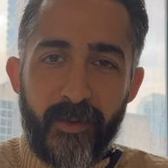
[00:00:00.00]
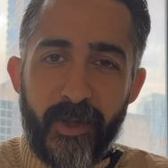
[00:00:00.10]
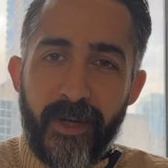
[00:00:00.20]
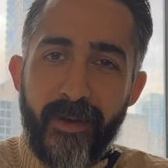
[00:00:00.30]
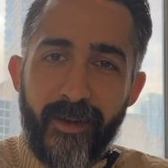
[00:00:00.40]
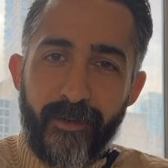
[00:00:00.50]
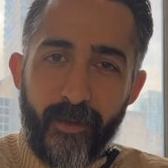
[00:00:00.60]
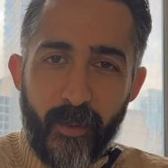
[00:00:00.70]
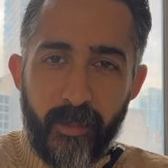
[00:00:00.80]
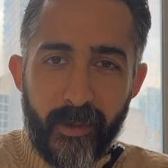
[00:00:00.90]
to the not
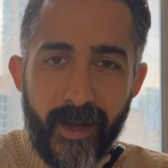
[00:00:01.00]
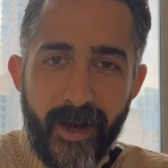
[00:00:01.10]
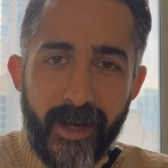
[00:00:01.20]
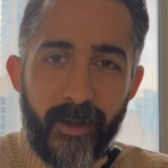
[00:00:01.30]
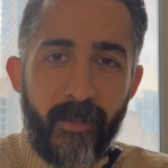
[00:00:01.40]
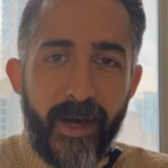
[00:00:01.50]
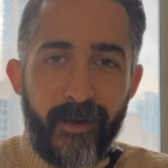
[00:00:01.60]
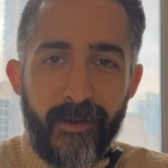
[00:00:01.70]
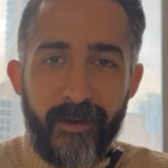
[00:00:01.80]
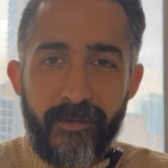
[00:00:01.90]
so blind
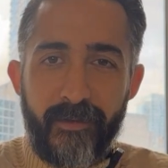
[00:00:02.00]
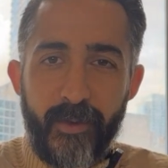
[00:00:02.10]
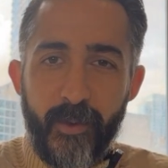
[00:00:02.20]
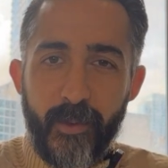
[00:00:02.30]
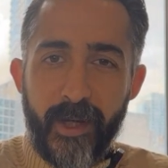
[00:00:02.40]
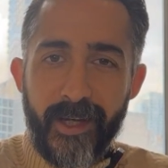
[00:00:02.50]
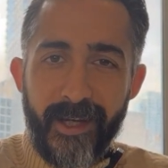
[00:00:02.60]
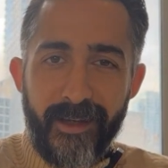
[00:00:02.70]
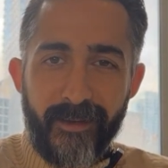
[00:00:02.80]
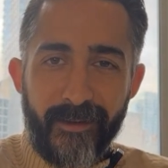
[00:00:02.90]
battle of two
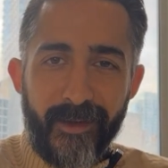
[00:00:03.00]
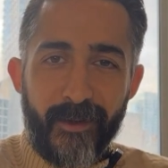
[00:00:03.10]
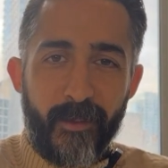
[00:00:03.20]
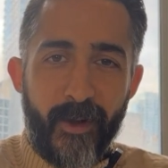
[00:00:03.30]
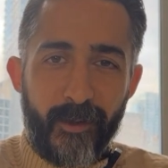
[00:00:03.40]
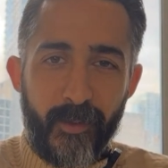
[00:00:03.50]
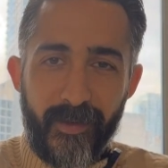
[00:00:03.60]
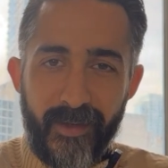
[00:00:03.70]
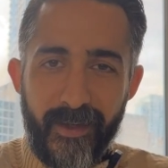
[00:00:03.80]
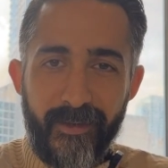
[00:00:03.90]
Canadian single malt
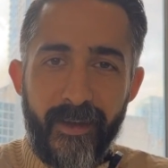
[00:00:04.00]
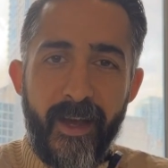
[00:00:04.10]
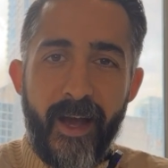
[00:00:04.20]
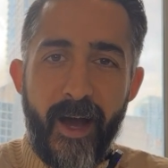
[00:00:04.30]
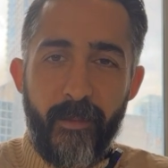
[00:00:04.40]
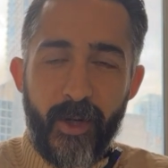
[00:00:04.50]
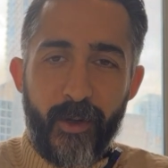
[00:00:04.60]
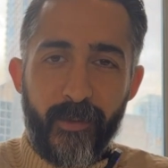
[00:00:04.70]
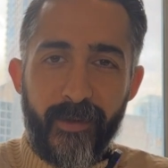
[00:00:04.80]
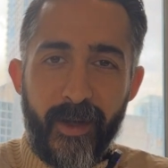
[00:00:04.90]
whiskies. I'm your
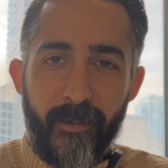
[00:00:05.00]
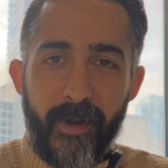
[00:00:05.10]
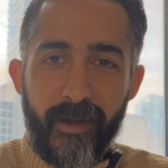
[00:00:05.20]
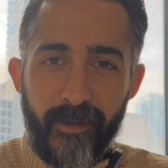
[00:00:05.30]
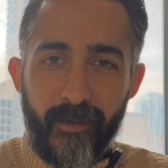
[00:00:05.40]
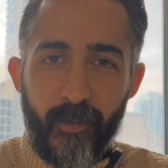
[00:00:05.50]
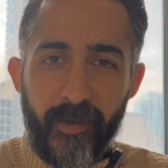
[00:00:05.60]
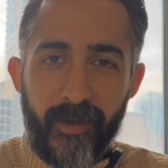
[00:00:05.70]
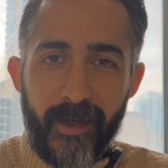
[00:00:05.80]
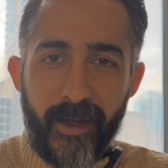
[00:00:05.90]
host Sam, and this is
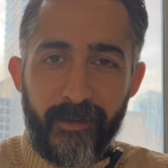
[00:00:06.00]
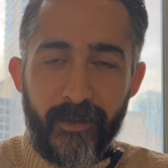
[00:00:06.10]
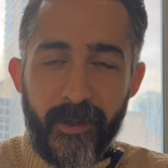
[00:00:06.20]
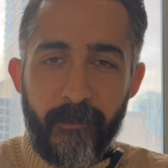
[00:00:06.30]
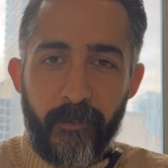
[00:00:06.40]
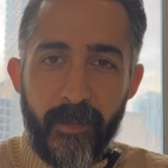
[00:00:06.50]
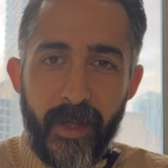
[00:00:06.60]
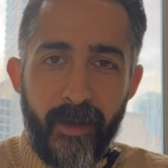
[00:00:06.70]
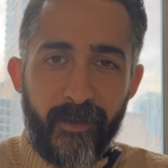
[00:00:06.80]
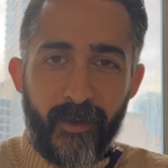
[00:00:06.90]
Whiskey and SV.
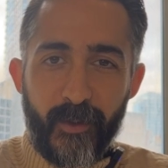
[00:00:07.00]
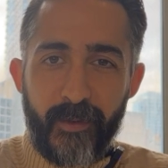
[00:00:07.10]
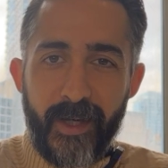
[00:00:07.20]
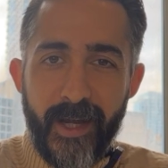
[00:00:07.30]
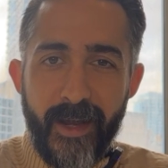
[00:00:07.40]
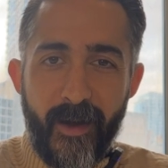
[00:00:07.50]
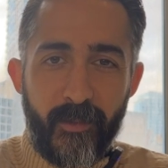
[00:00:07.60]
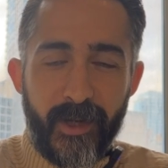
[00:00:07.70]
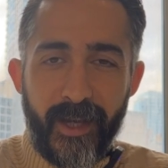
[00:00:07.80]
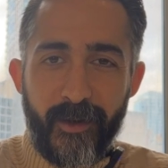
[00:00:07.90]
So today I'm
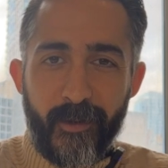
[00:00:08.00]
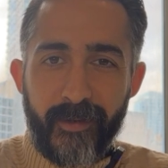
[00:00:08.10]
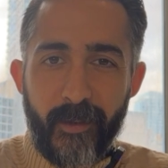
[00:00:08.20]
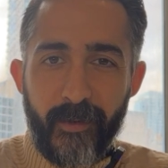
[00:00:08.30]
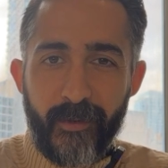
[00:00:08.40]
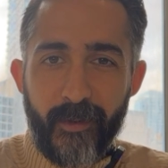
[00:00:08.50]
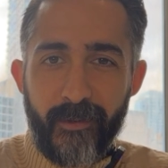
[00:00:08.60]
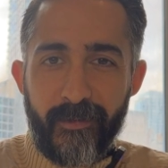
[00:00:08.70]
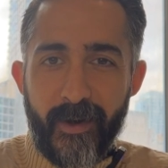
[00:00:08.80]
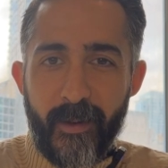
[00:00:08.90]
bringing you this episode
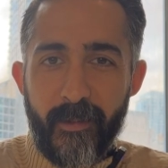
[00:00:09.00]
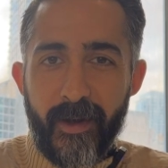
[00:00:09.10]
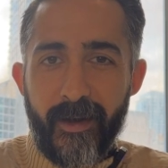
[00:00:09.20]
from